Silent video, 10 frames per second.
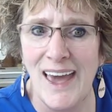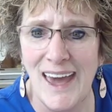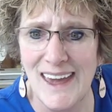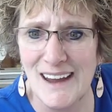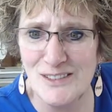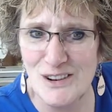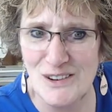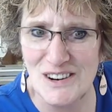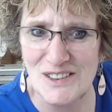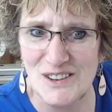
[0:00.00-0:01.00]
Hey,
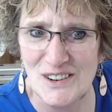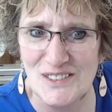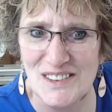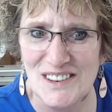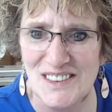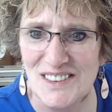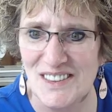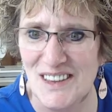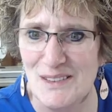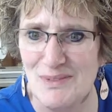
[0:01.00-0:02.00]
everyone deserves to
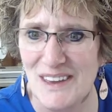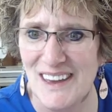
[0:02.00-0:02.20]
sleep